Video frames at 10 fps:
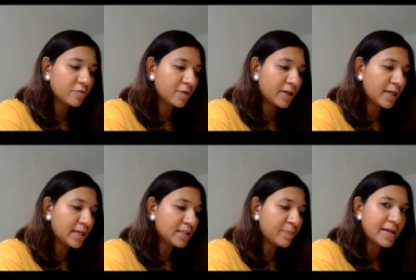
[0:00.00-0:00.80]

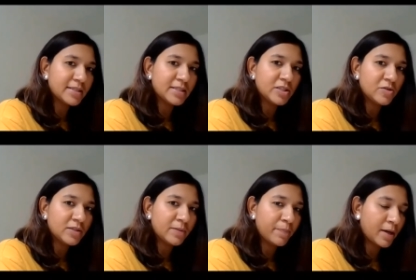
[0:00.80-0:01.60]
3 spaces
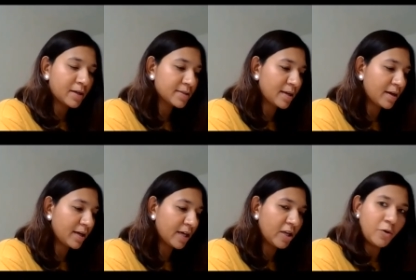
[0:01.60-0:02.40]
using Buzz
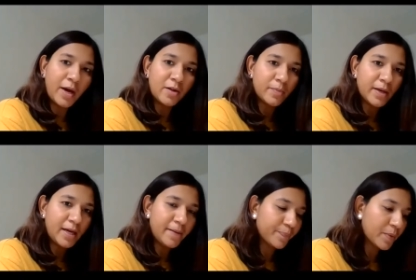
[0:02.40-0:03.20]
Lightyear. Can you help
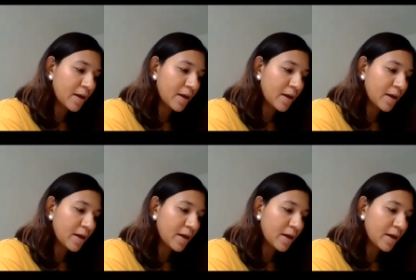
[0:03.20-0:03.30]
me?